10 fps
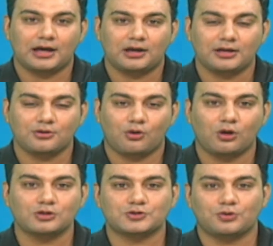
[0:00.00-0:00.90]
in
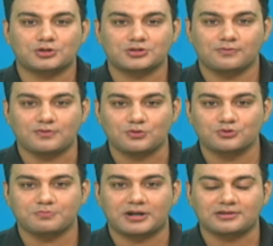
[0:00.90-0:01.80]
all sorts of
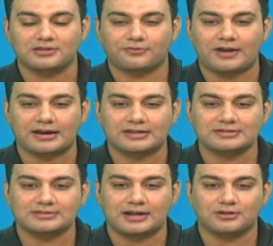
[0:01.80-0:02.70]
news. But the fact
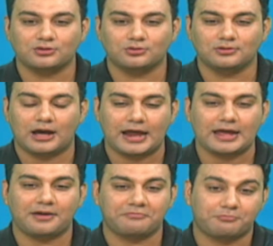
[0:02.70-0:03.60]
is that I
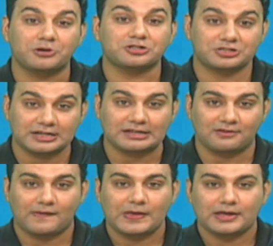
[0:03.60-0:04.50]
have personally
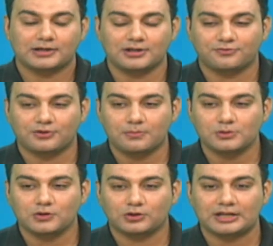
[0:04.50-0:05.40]
confirmed
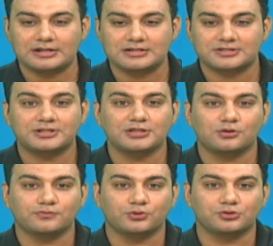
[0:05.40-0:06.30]
the authenticity
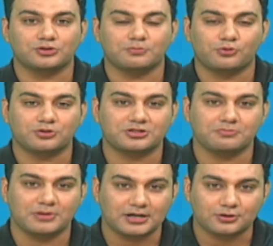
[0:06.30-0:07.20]
of those reports
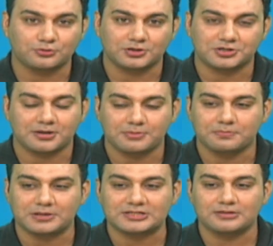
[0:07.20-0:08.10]
submitted to the chairman
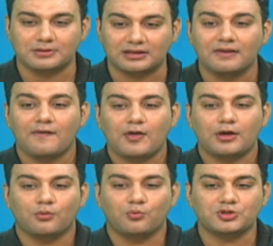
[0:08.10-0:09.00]
PCB,
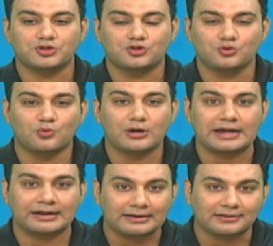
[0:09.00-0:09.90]
which do
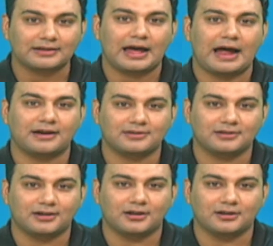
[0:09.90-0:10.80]
hint at
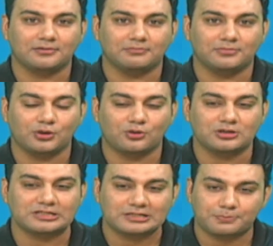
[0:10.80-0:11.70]

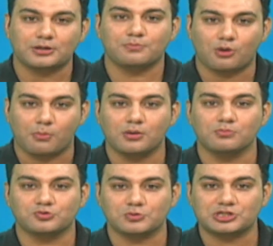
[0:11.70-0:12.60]
discipline
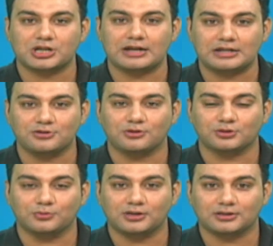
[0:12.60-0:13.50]
problems with Shaheen during the
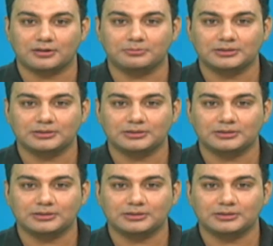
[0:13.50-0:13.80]
World Cup.